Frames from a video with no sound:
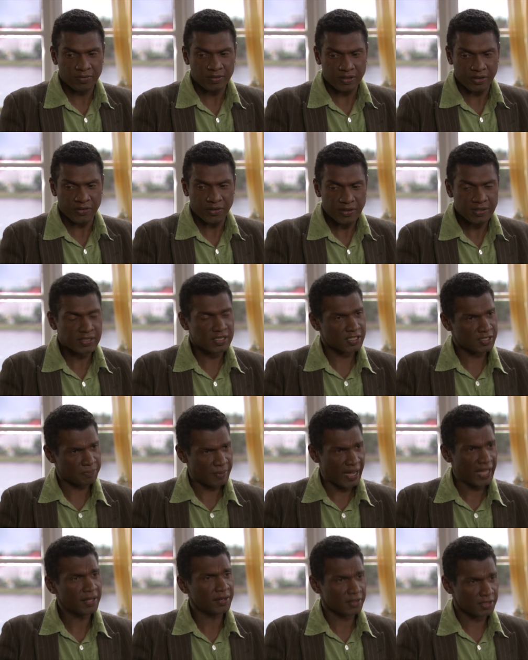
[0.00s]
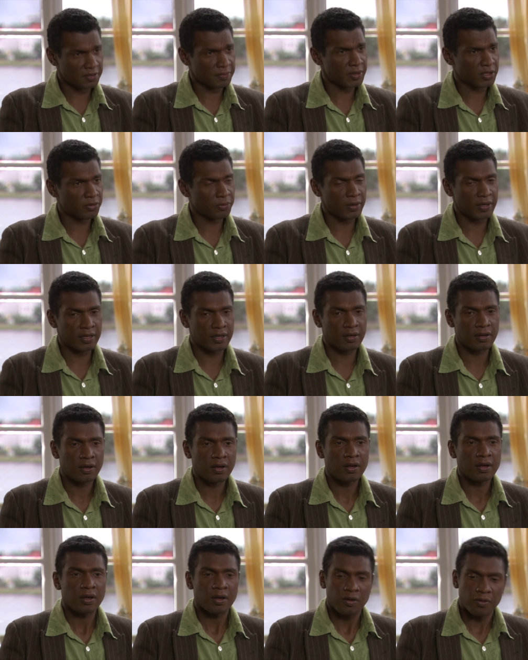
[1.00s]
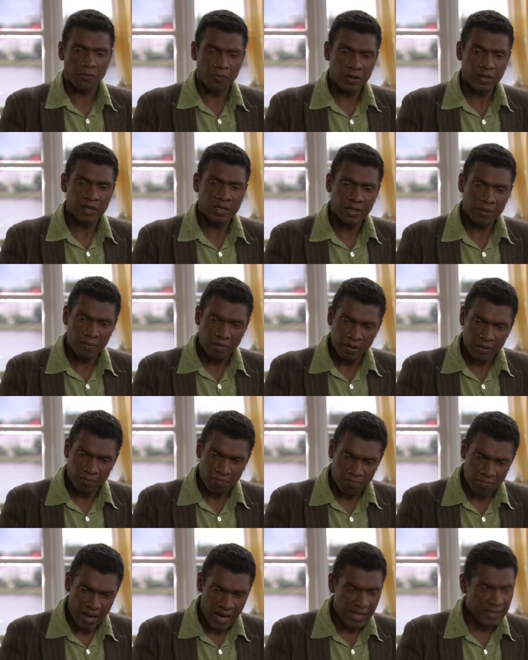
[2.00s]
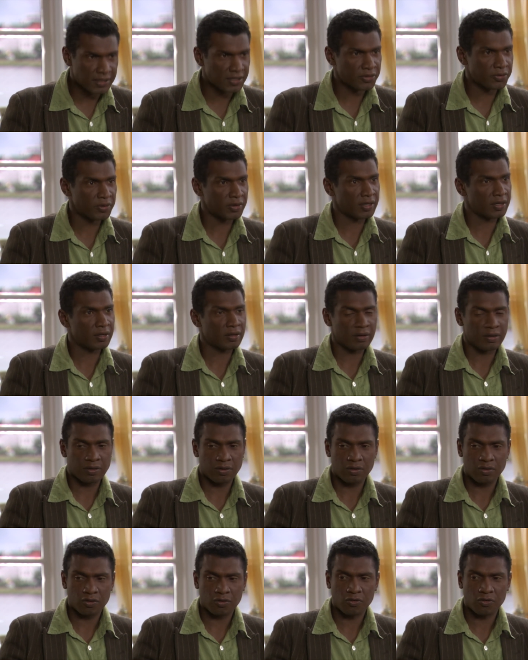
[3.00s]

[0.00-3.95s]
There is this balance between really mastering and